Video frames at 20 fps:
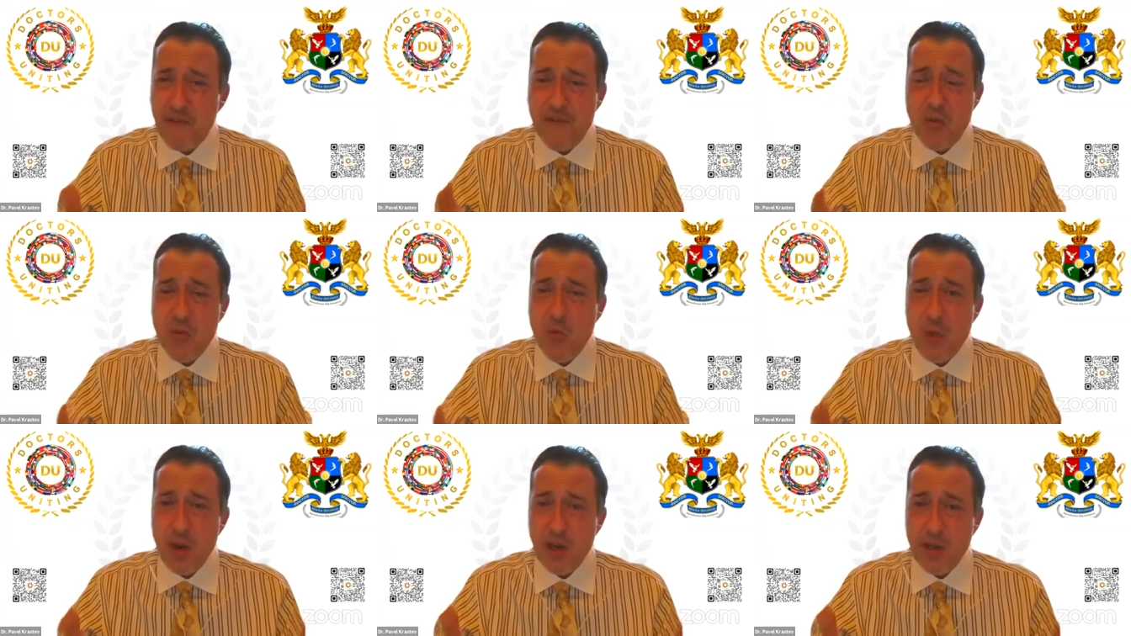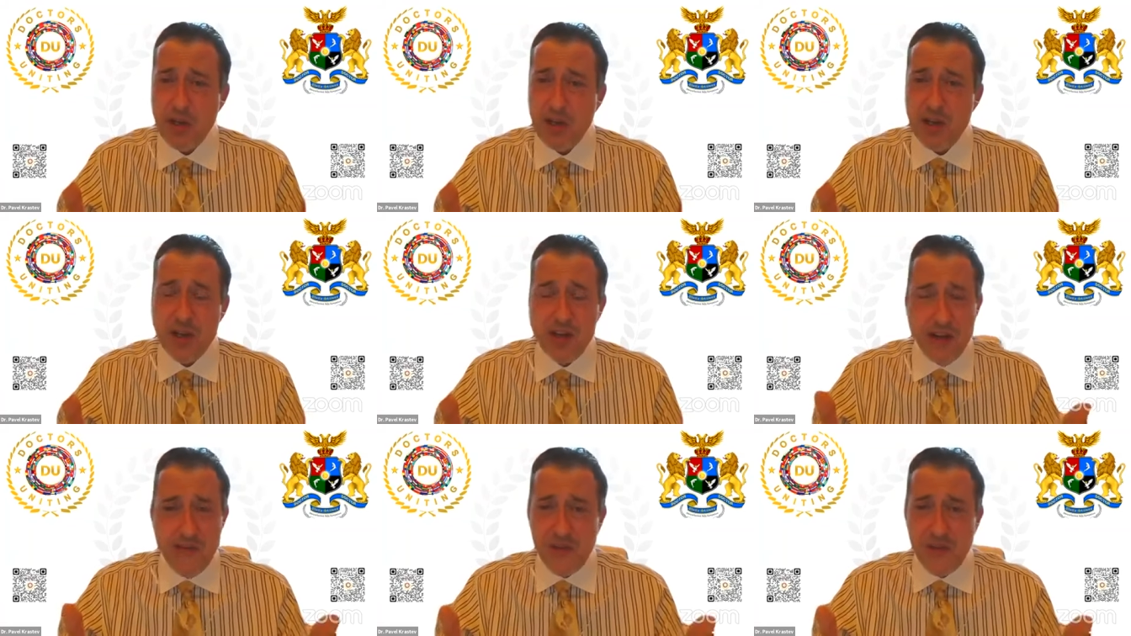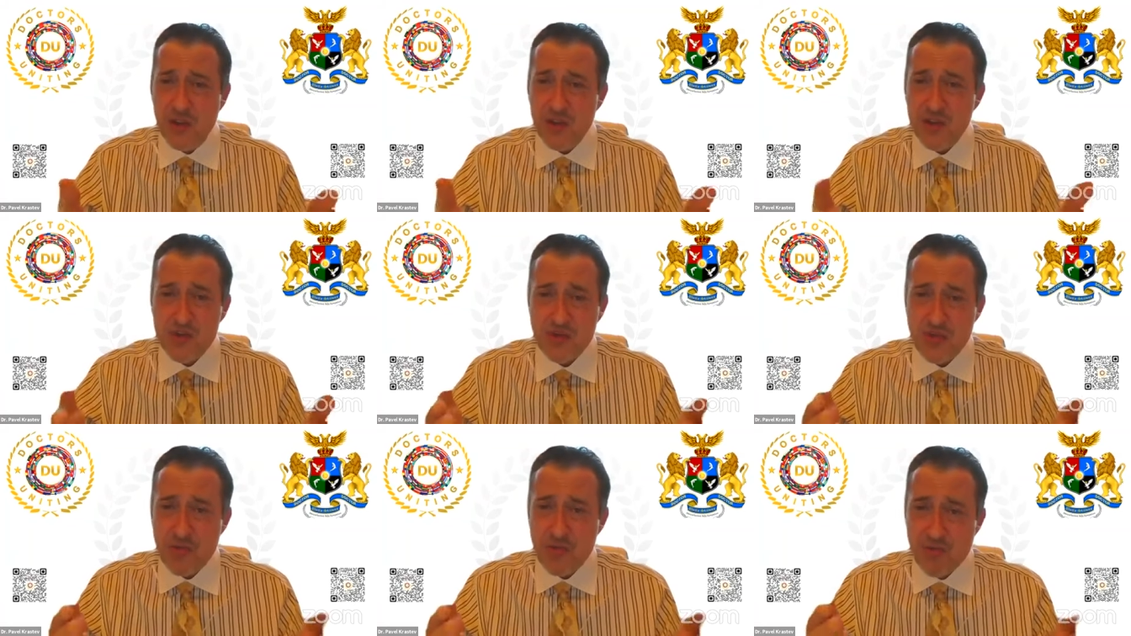Everyone
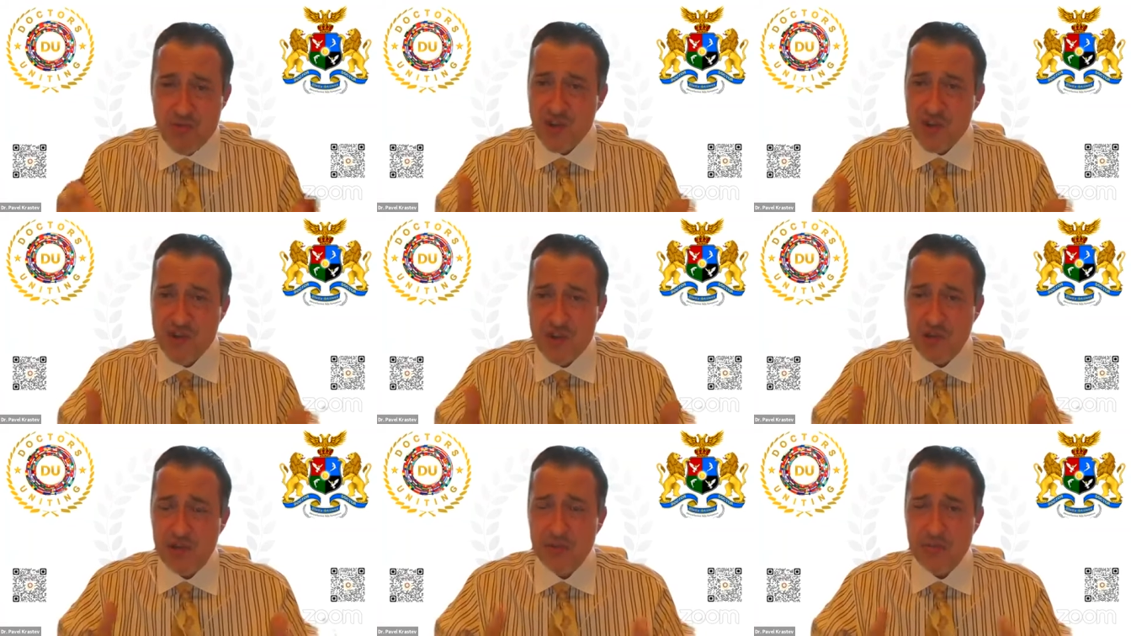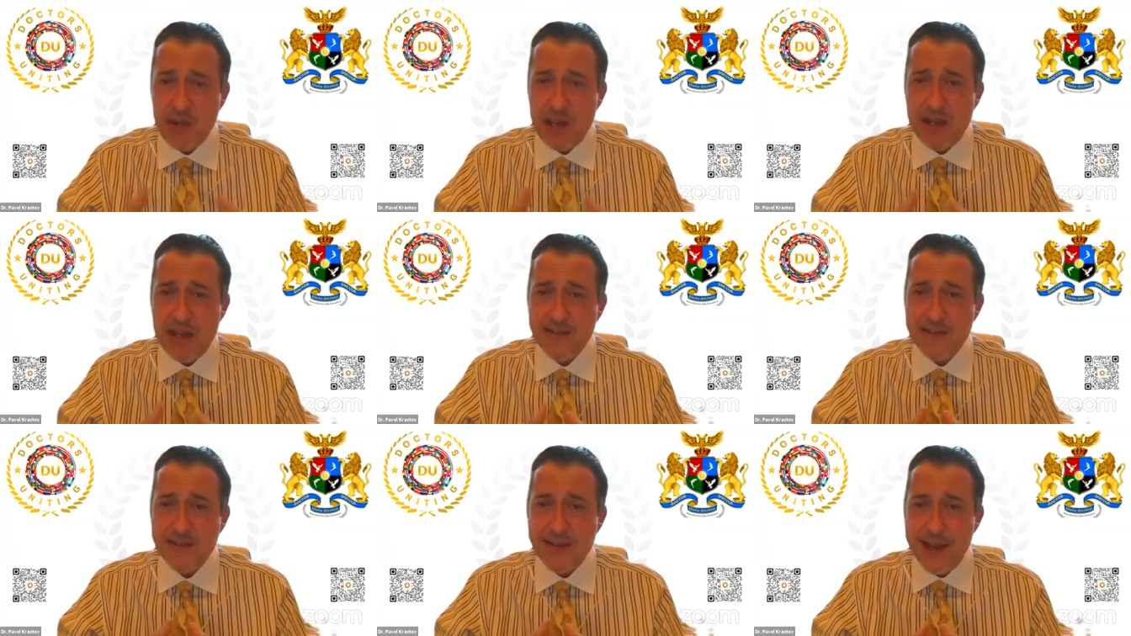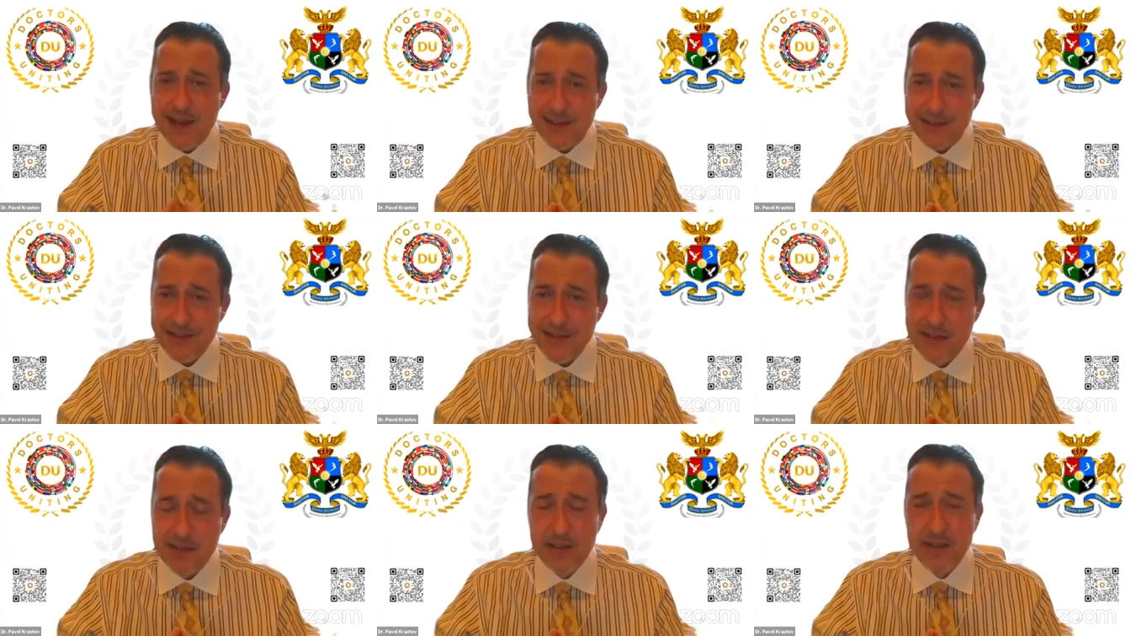is rushing to make
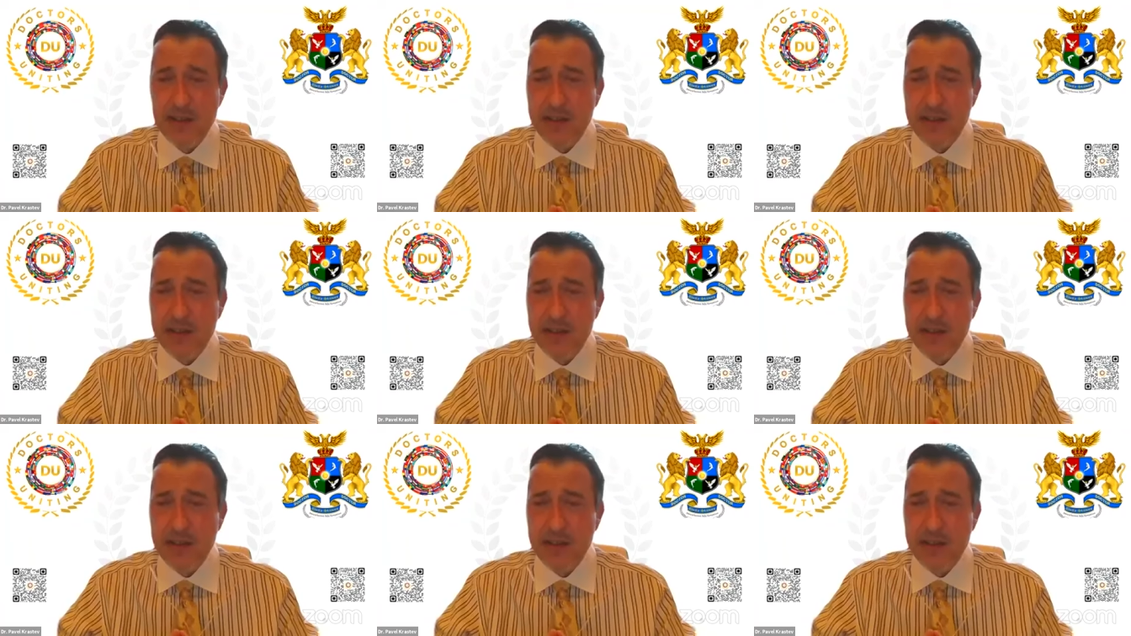$1